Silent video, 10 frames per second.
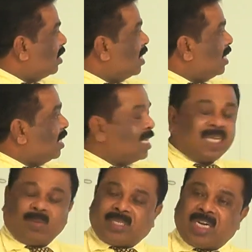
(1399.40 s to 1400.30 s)

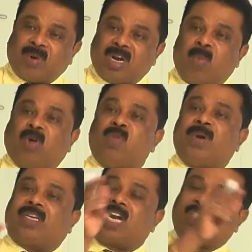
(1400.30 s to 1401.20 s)
income statement amount will be
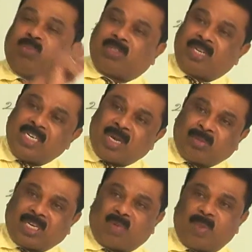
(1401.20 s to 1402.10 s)
transferred to income
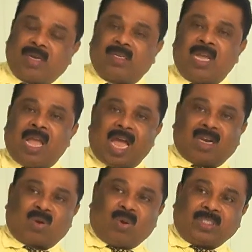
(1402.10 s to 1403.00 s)
statement,
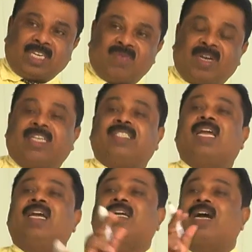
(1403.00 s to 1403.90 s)
and closing inventory is
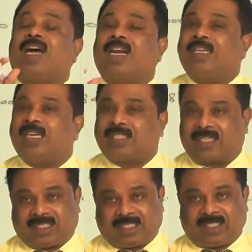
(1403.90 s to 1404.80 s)
a current
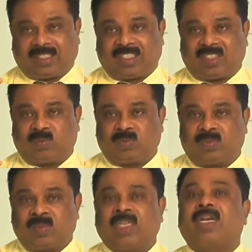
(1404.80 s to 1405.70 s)
asset.
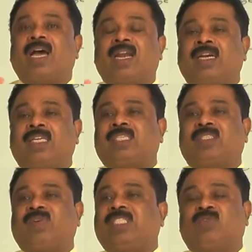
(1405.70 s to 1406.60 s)
Current asset
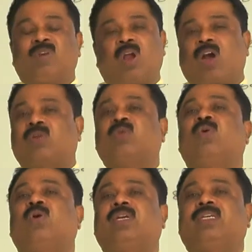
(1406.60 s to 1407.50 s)
which will not
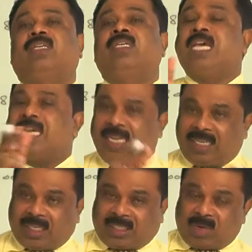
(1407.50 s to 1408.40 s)
go under
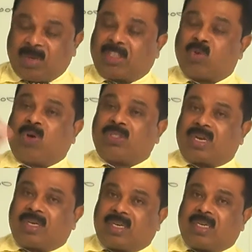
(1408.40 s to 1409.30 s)
income statement. It goes
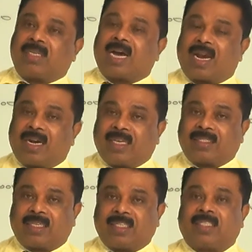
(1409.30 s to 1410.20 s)
under current
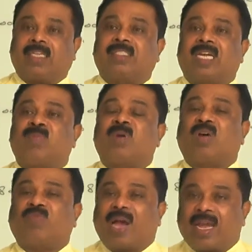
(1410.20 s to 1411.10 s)
asset, is a statement
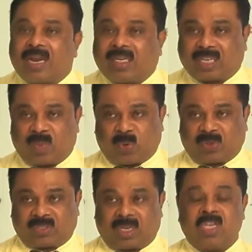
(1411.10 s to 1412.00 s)
of financial
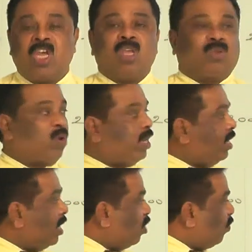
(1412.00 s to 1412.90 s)
position. So
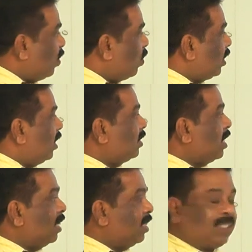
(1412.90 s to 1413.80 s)
here if you notice,
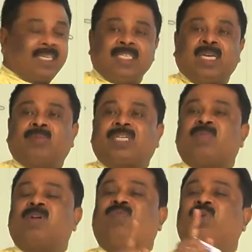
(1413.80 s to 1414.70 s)
this income
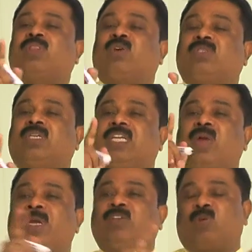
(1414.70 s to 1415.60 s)
statement 4,000
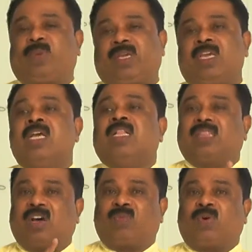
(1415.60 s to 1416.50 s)
debit will be,
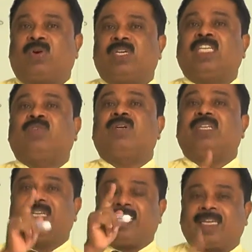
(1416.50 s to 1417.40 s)
therefore it will
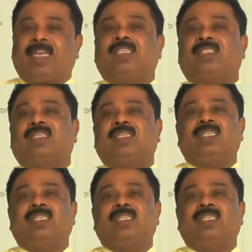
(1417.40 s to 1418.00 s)
decrease the